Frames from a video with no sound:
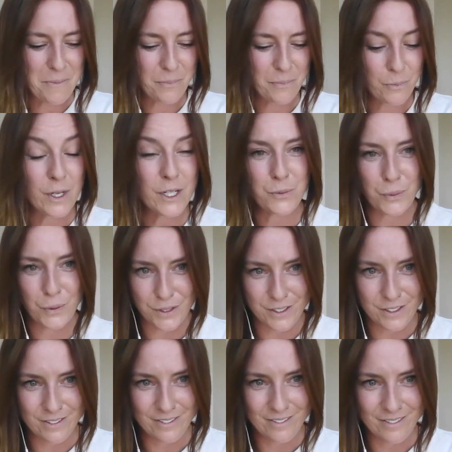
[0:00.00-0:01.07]
which
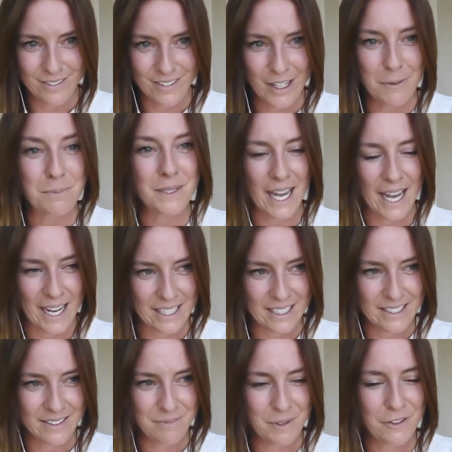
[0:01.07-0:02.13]
was
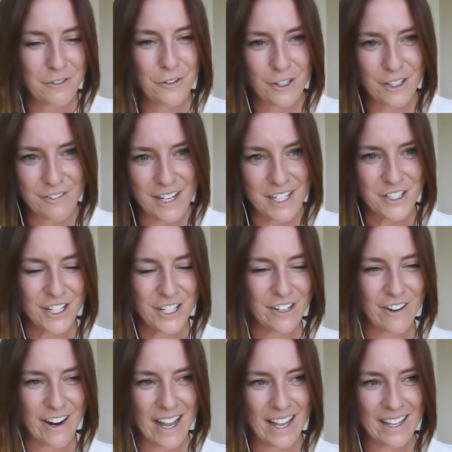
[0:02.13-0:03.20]
obtained before adventuring
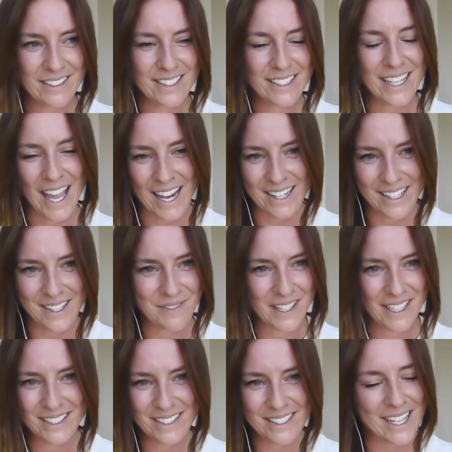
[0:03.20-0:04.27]
around Canada.
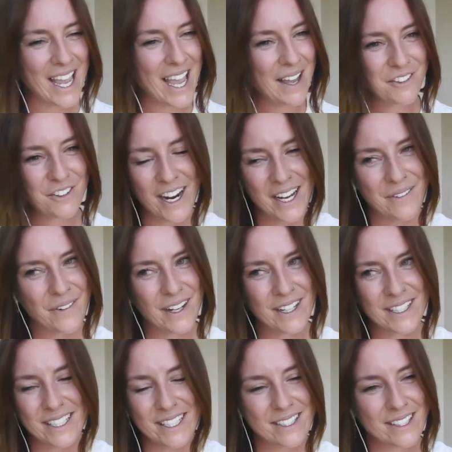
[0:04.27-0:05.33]
But damn,
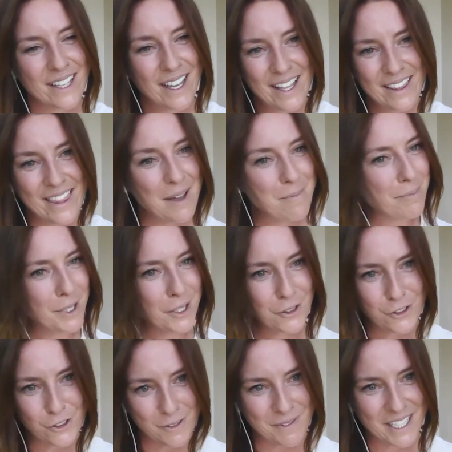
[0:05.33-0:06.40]
Crankworks is that
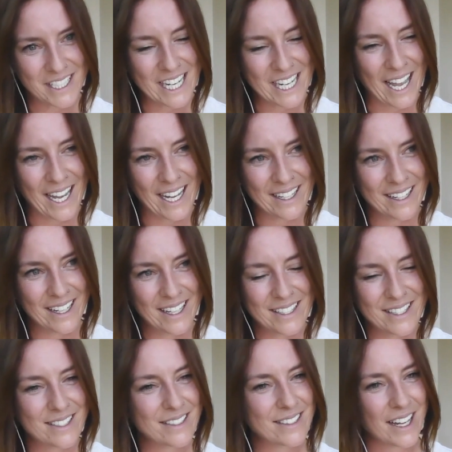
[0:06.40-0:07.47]
pilgrimage. Hey,
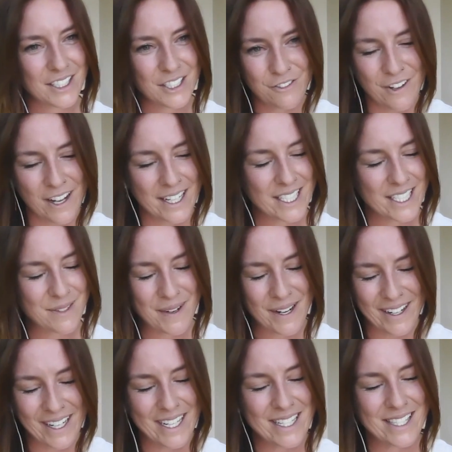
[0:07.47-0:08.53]
it's such a fun
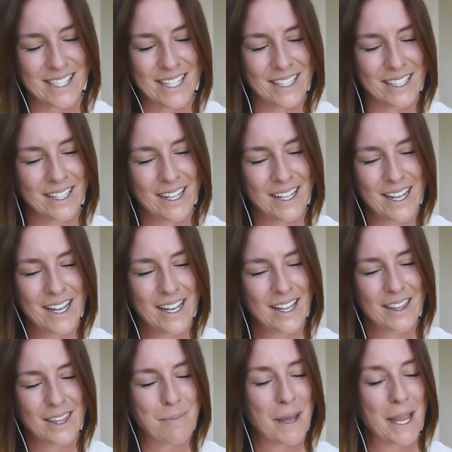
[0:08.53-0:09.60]
experience, and
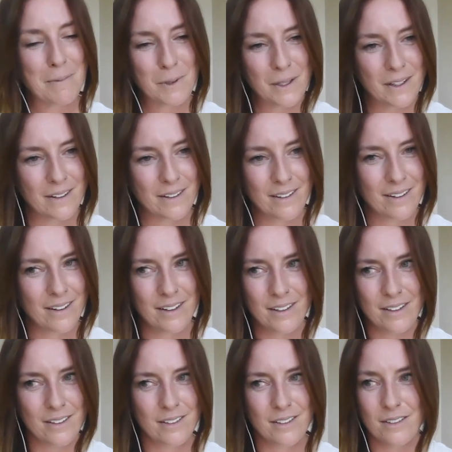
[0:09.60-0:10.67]
the people are,
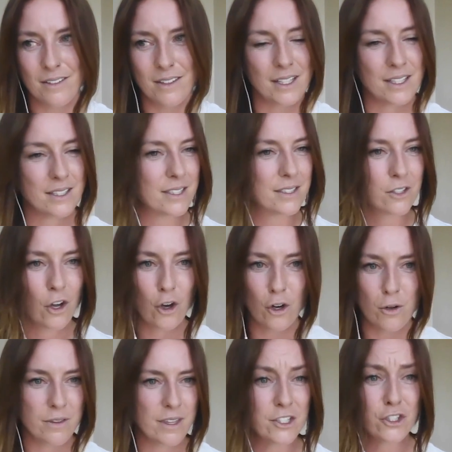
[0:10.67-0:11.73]
there's
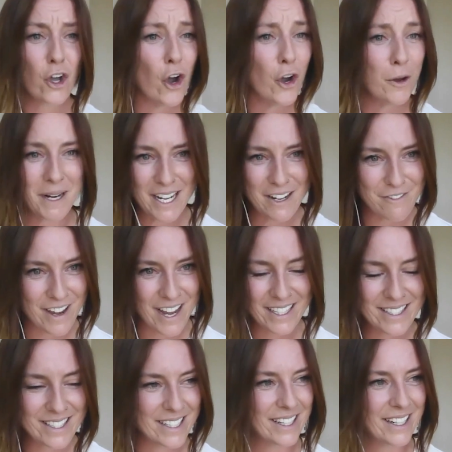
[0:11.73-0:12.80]
so many
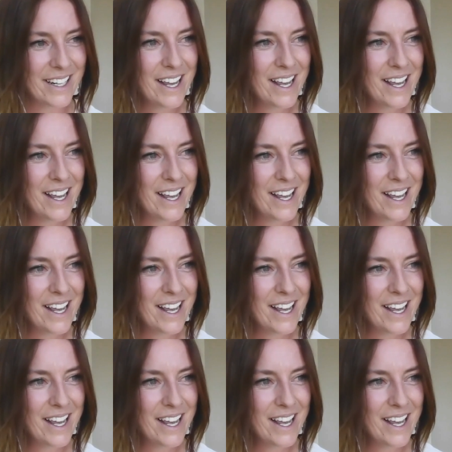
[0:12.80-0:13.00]
events and